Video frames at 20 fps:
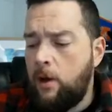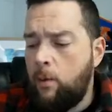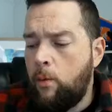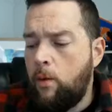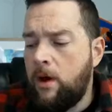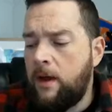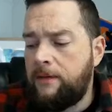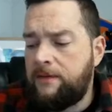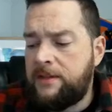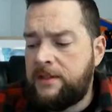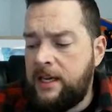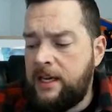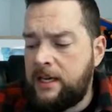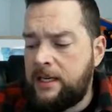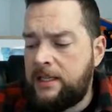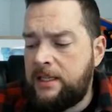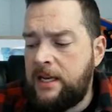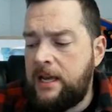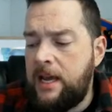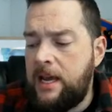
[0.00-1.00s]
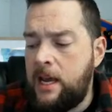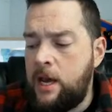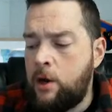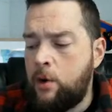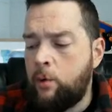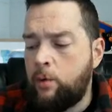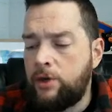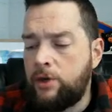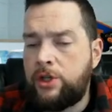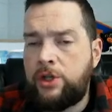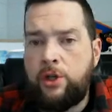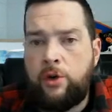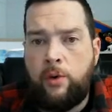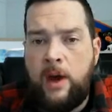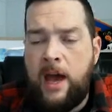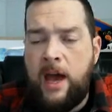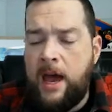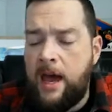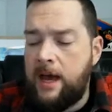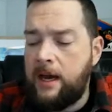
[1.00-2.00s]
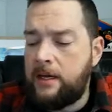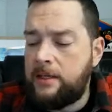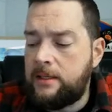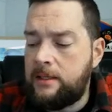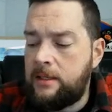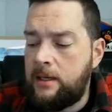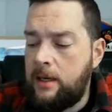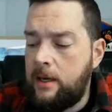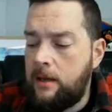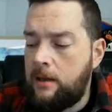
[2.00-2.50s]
Well, if 60 equals 2x,